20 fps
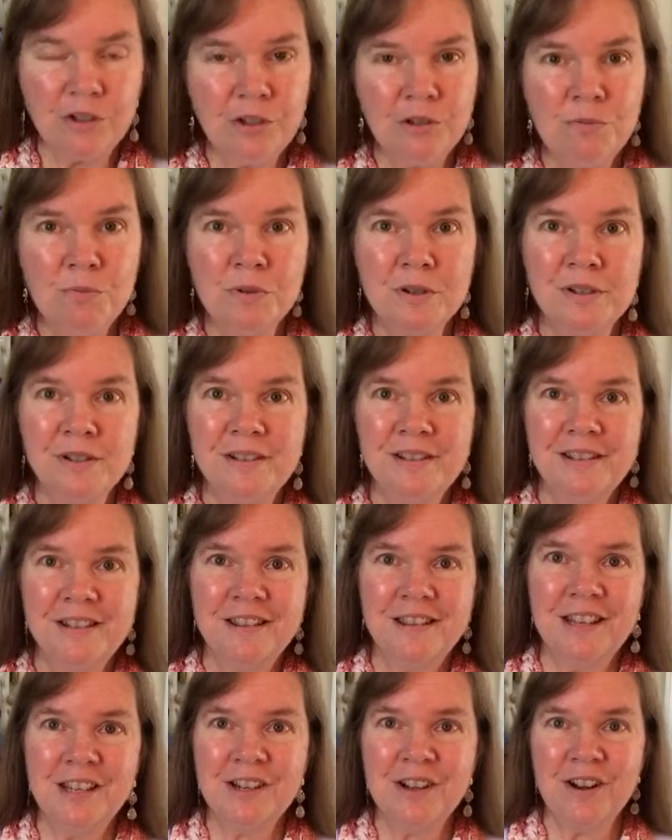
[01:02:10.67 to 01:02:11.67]
good words
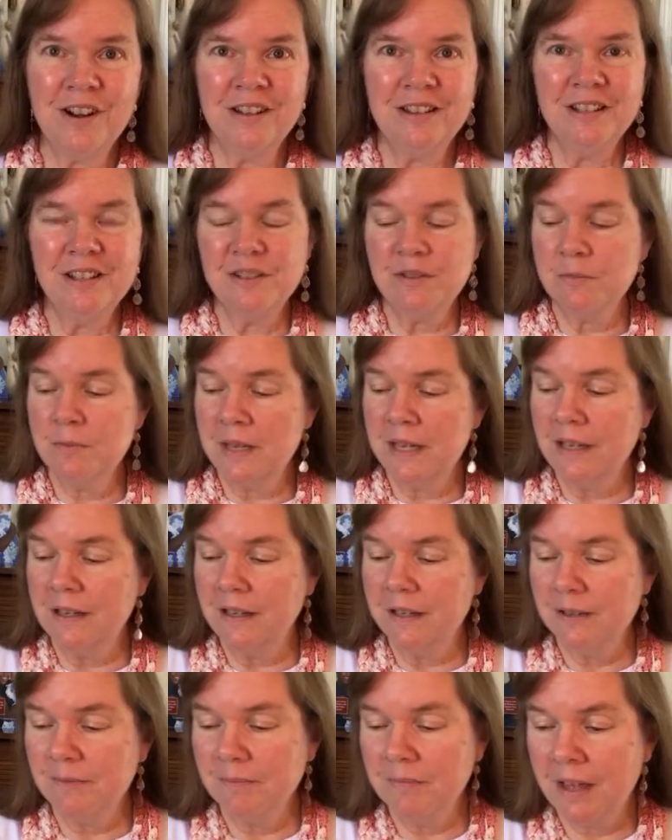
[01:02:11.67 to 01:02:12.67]
to think on this
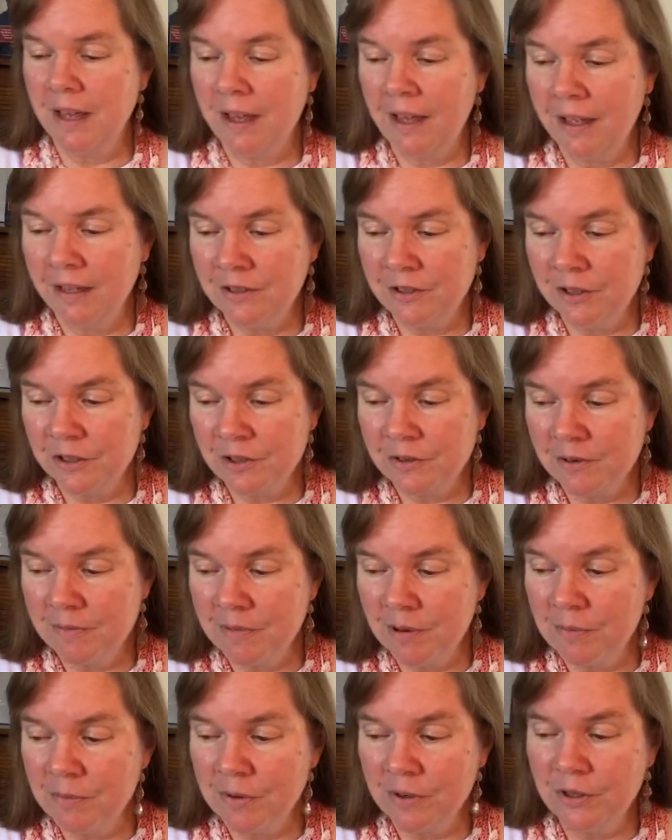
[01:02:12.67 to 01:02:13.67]
week. And just
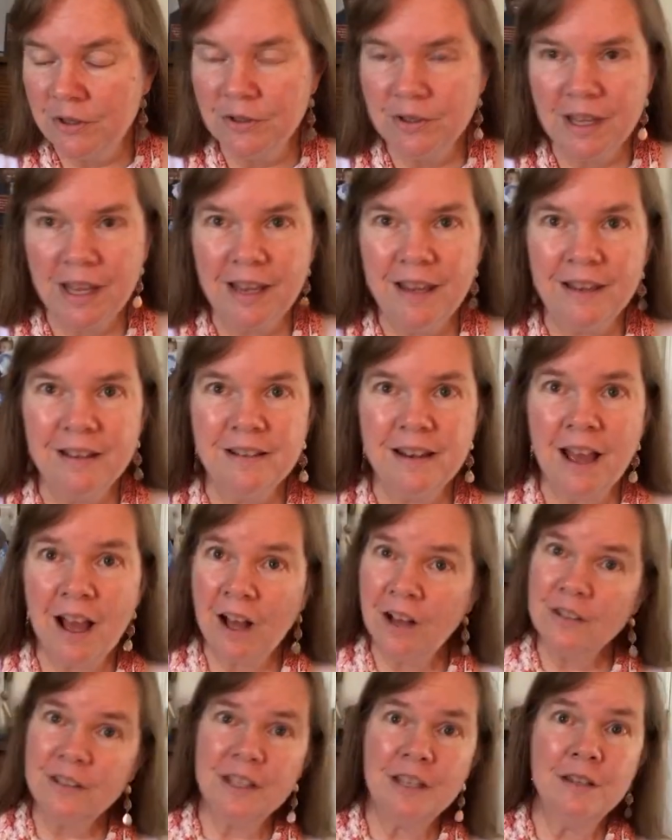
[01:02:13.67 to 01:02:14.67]
remember, you can't
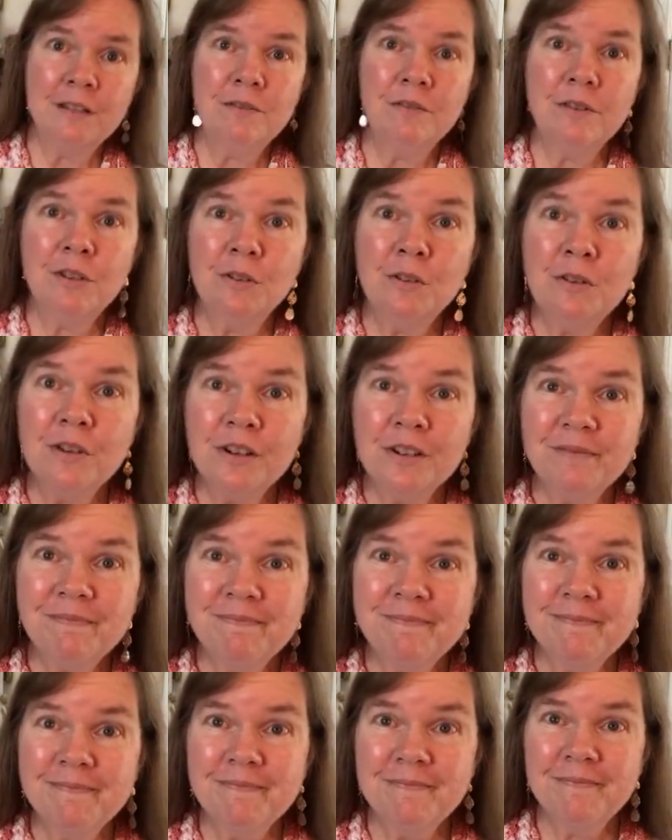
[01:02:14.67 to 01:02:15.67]
outgive the Lord.
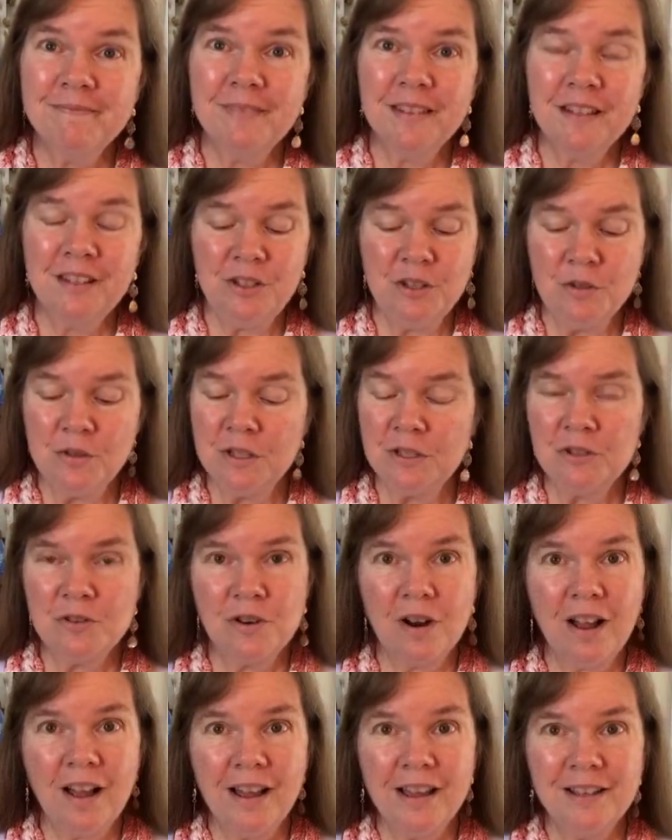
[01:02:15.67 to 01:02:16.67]
You can
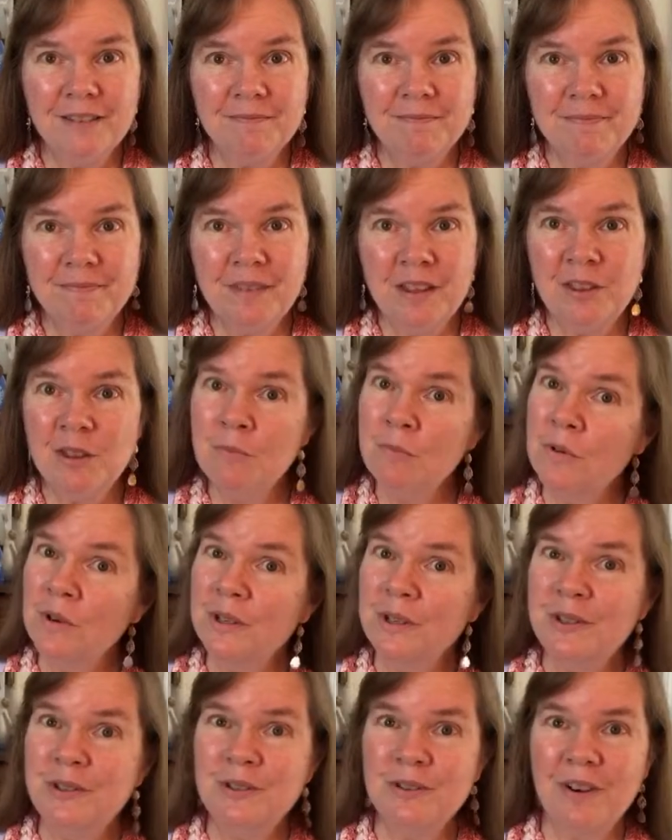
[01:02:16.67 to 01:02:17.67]
try. And the
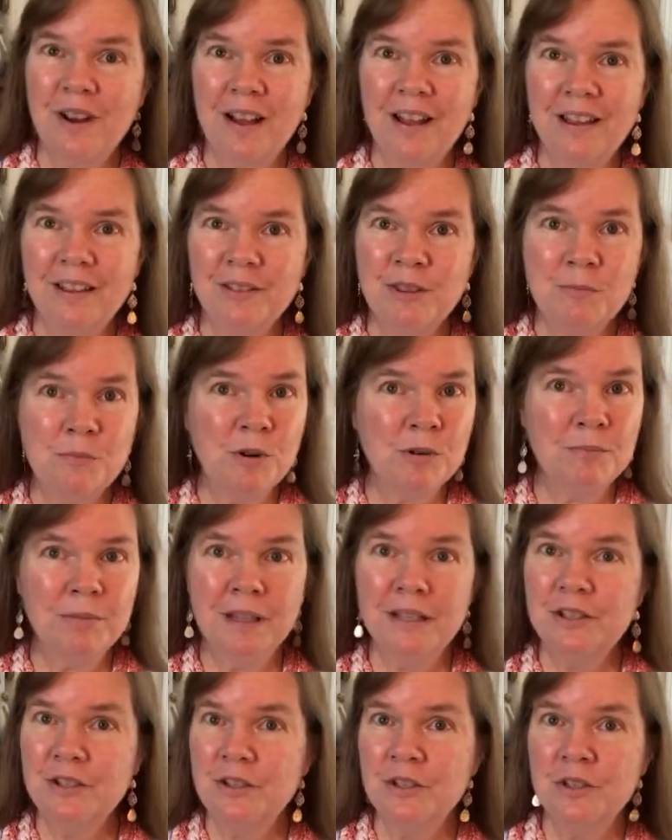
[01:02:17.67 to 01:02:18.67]
more you try, the more
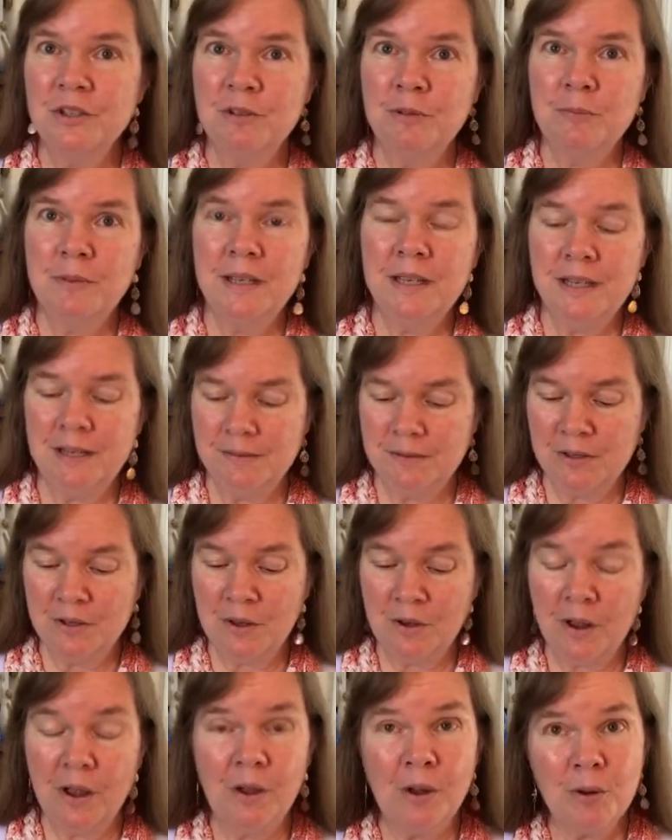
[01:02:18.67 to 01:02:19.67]
blessed you're going to be.
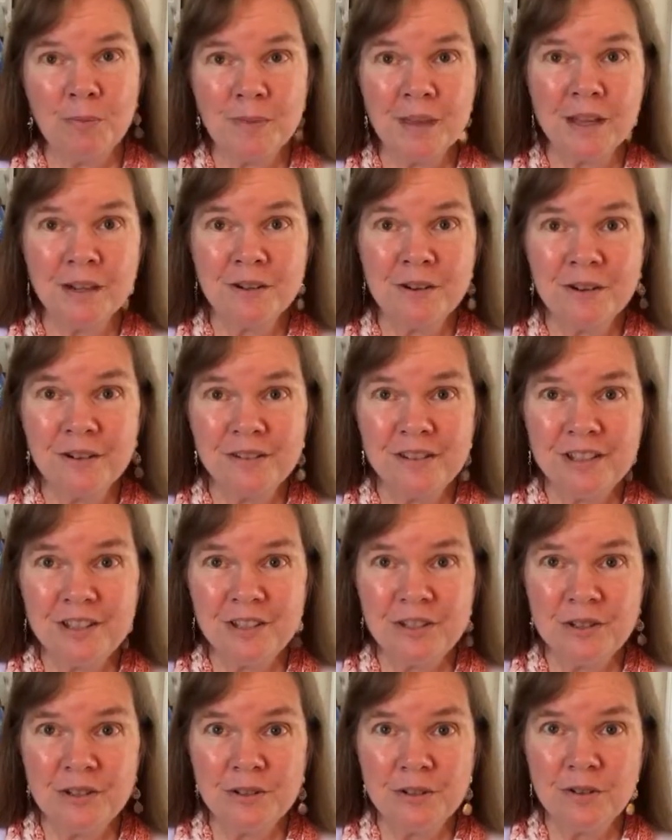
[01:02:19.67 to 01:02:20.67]
So I hope that
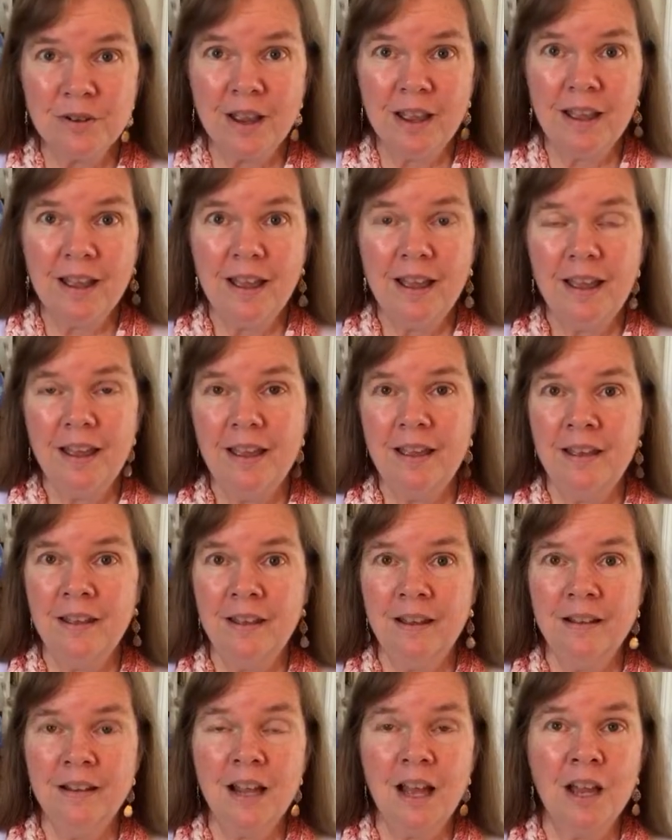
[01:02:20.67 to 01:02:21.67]
encourages you.
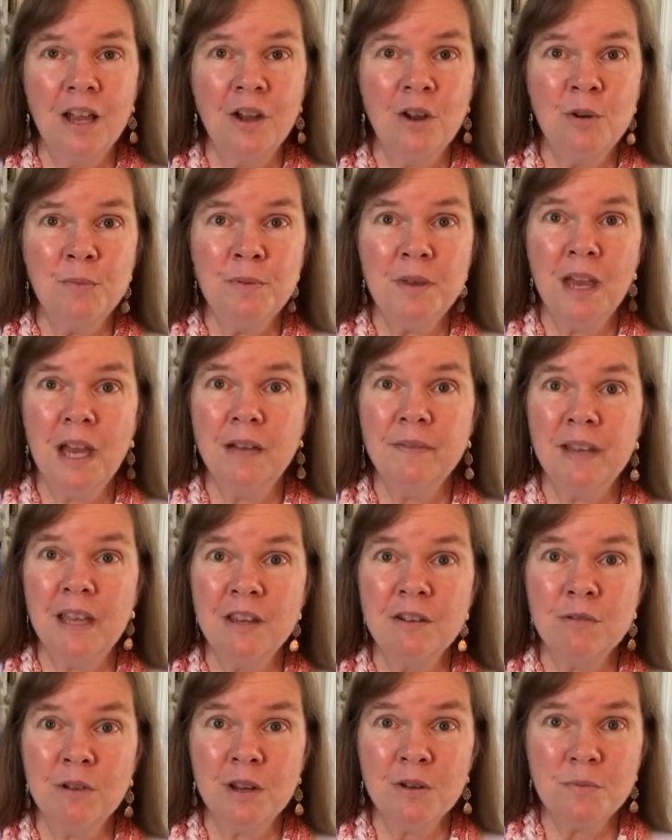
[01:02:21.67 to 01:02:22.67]
And I hope you have
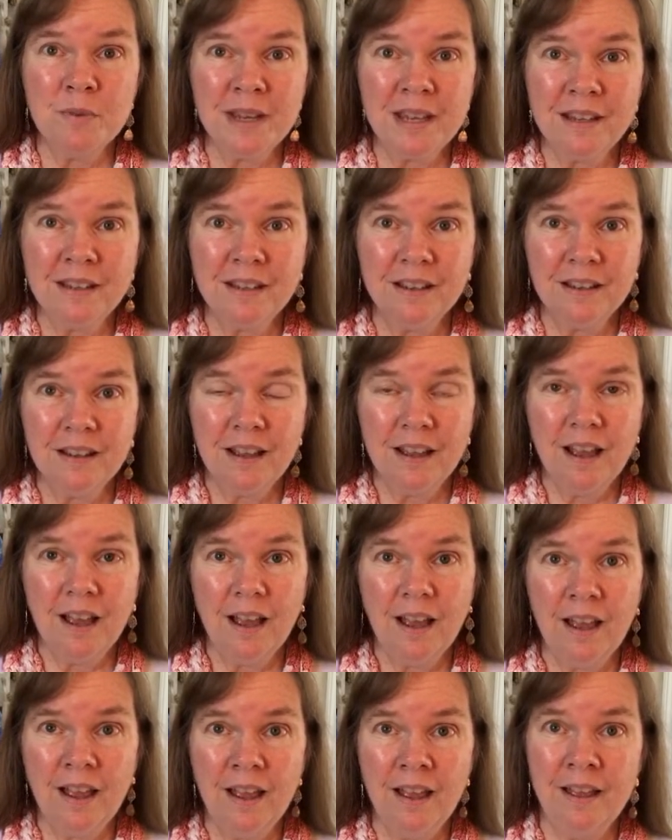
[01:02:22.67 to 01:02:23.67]
a great week.
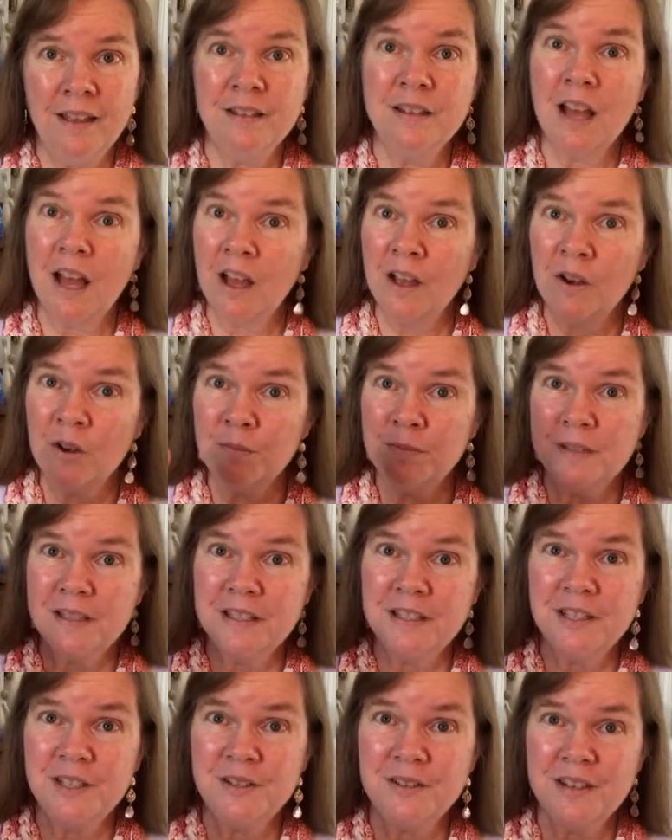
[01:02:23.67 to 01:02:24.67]
And I hope
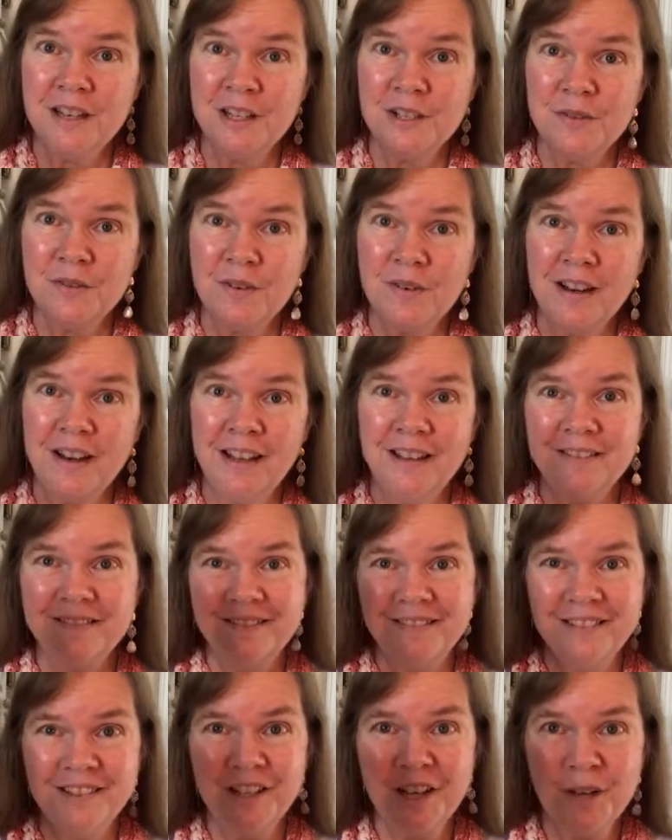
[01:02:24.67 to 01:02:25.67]
to see you next Friday.
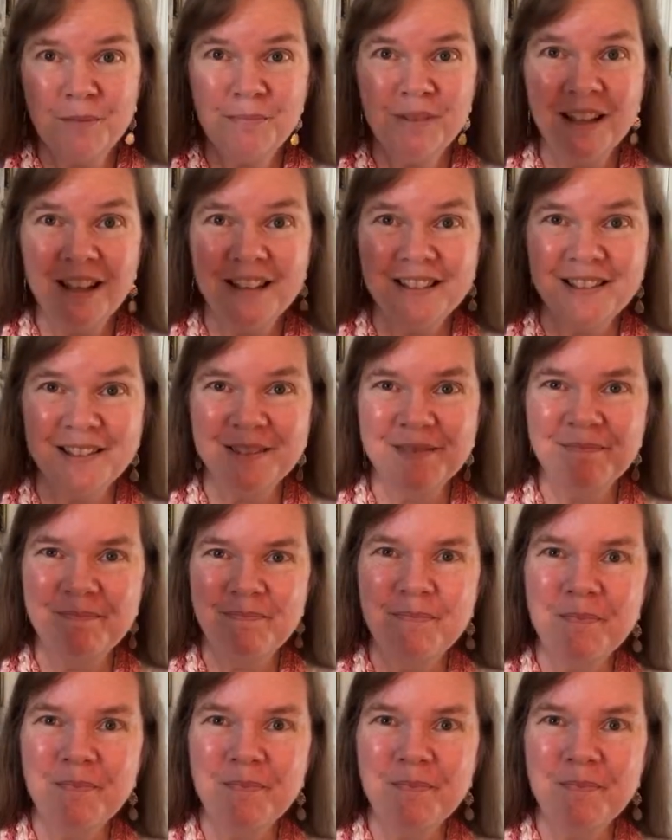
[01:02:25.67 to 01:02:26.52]
God bless.